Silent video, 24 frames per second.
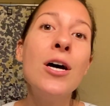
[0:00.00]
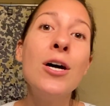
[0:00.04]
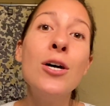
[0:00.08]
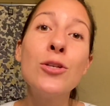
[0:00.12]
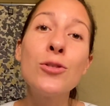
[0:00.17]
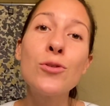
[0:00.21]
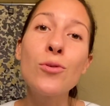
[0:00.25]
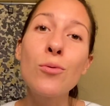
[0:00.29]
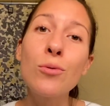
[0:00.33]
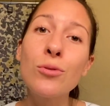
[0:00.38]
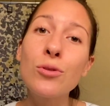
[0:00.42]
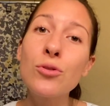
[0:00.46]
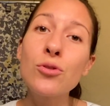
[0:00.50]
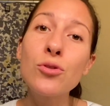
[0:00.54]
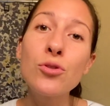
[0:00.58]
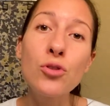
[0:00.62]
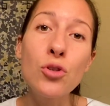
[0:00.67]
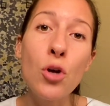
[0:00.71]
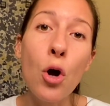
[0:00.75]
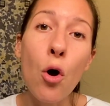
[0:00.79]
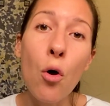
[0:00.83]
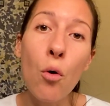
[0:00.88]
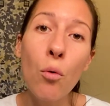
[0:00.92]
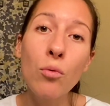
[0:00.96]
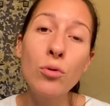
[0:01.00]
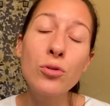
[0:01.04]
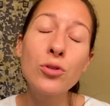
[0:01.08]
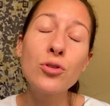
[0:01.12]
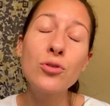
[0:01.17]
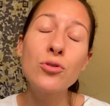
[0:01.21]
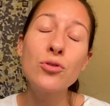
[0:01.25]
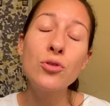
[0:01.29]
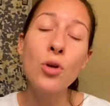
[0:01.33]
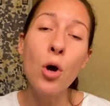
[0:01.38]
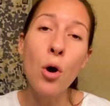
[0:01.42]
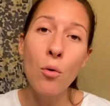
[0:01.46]
So it's
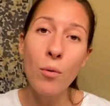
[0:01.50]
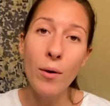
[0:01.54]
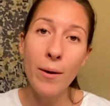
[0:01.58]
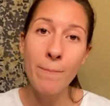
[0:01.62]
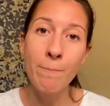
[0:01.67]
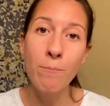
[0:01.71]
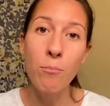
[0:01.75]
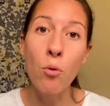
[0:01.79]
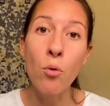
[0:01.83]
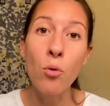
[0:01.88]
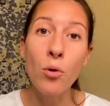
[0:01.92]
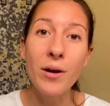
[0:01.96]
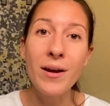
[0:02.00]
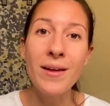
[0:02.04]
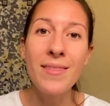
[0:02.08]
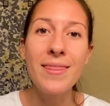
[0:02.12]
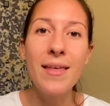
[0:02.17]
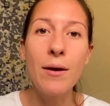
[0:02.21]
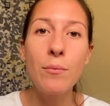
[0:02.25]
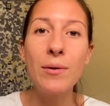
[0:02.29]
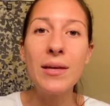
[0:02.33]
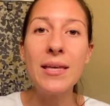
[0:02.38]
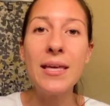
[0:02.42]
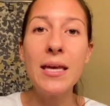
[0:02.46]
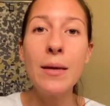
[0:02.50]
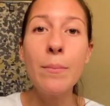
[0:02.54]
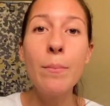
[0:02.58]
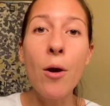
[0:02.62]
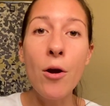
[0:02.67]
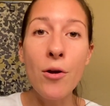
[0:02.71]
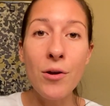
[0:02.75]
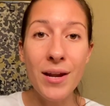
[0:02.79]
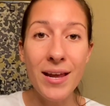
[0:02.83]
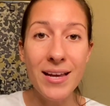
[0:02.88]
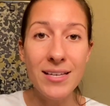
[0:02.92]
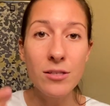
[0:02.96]
so important that we keep our
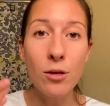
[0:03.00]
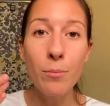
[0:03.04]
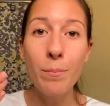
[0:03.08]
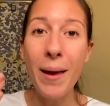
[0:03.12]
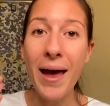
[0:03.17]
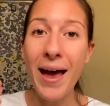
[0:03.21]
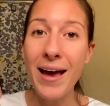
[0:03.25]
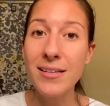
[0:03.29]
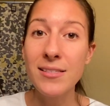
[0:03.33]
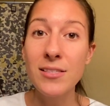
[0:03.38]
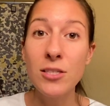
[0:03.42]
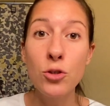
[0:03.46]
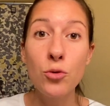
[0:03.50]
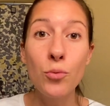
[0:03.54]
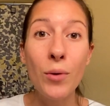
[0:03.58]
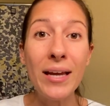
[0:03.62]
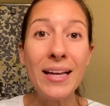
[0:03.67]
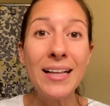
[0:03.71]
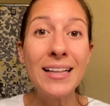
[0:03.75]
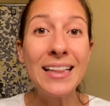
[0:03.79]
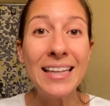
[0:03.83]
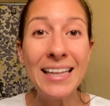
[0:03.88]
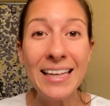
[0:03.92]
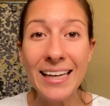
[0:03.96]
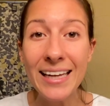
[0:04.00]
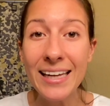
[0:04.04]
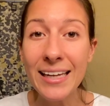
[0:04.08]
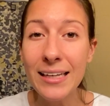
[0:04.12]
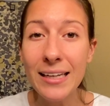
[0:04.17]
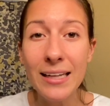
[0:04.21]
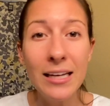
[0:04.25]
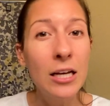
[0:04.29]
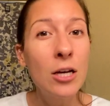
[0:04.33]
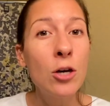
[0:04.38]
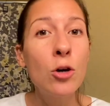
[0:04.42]
nasal passageway clean,